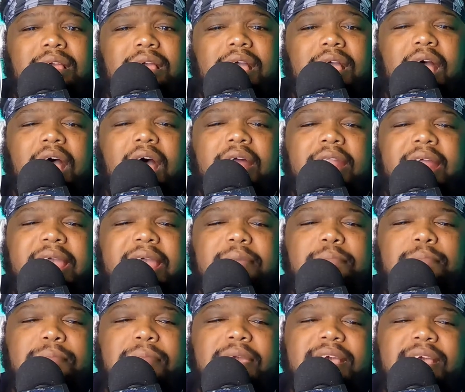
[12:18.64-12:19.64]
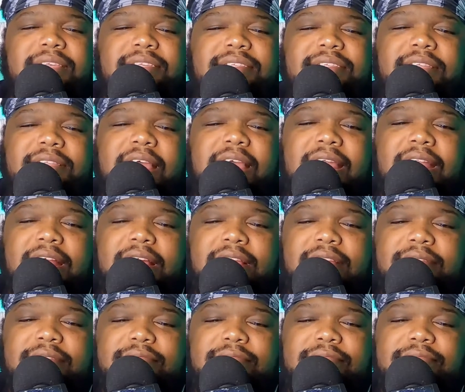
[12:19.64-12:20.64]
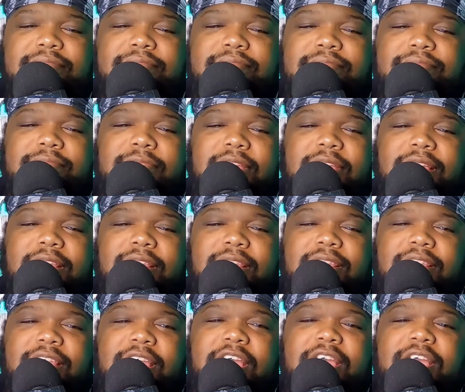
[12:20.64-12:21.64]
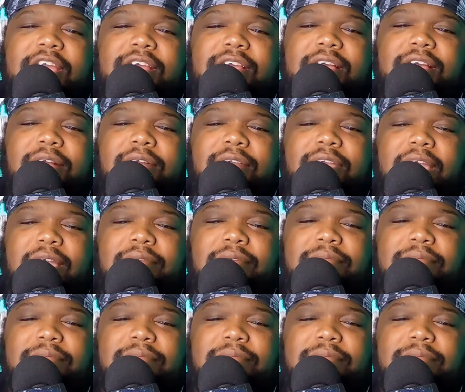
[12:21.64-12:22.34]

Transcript: Oh, they messed. They done. They're okay.